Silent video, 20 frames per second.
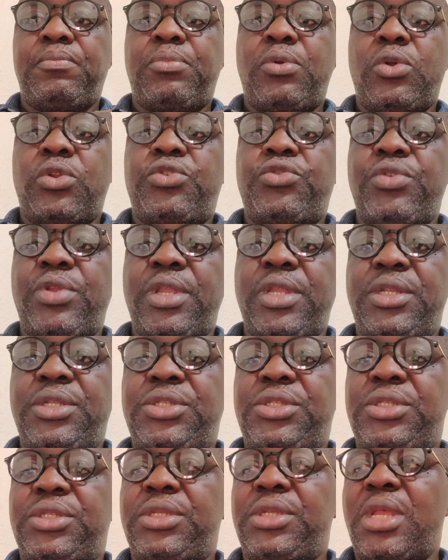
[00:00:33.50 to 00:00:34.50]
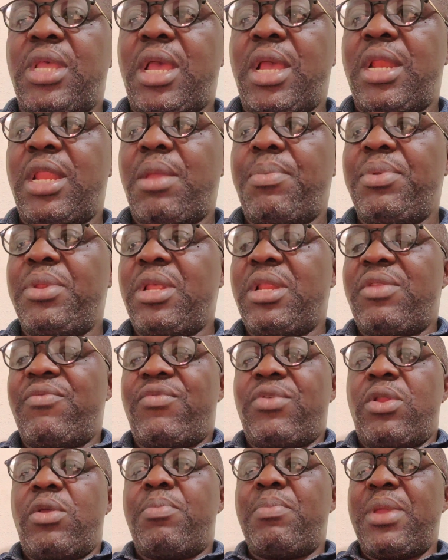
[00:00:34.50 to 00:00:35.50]
portraits, and help in the
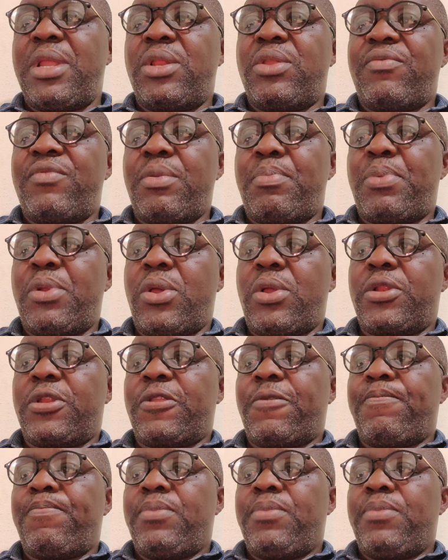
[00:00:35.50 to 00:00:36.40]
development of the plot.